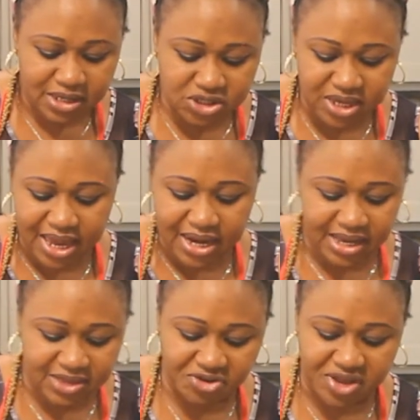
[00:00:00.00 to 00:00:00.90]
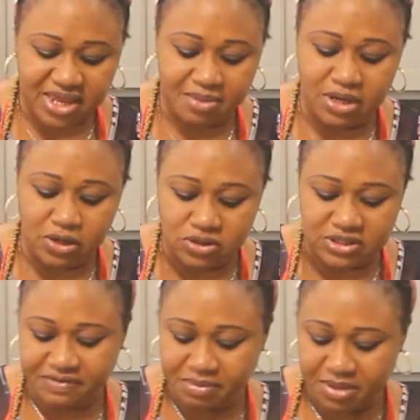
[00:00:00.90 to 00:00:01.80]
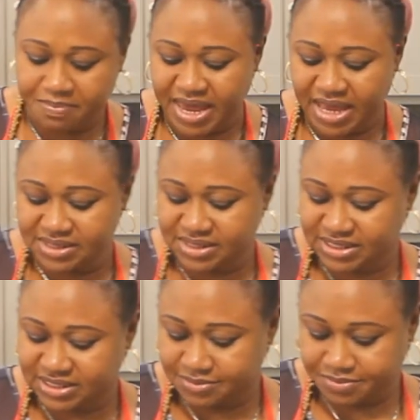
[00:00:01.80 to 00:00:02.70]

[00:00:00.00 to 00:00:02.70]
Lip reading: to get them loose from the beans.